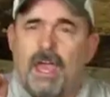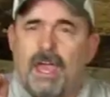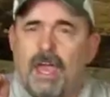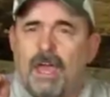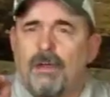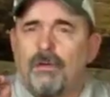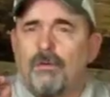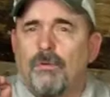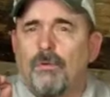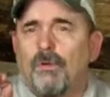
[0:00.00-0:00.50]

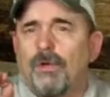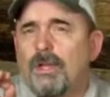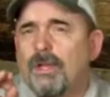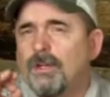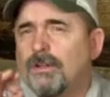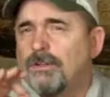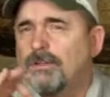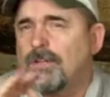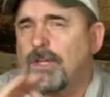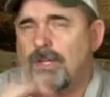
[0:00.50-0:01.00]
And
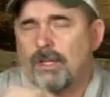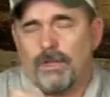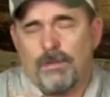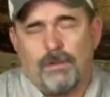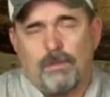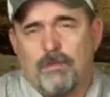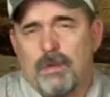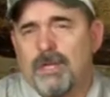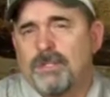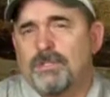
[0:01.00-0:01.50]
it'll tell you
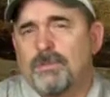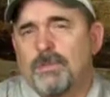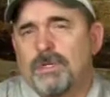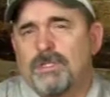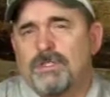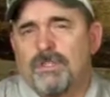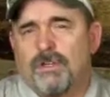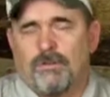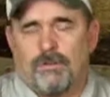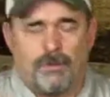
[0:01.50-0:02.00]
the
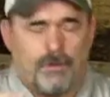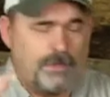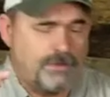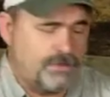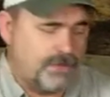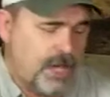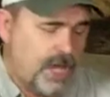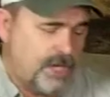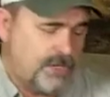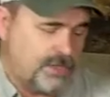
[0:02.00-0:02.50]
measurements of them, the
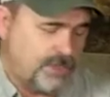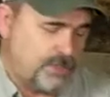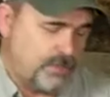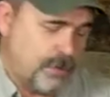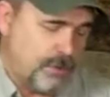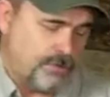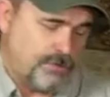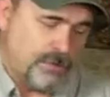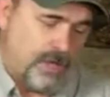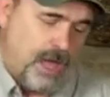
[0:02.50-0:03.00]
size you're
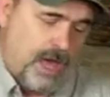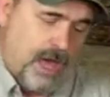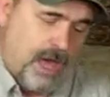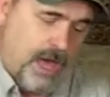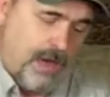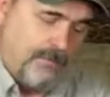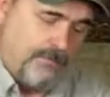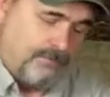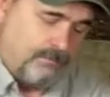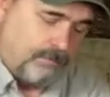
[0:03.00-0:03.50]
supposed to
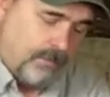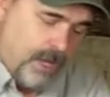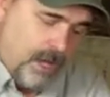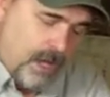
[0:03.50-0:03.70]
have.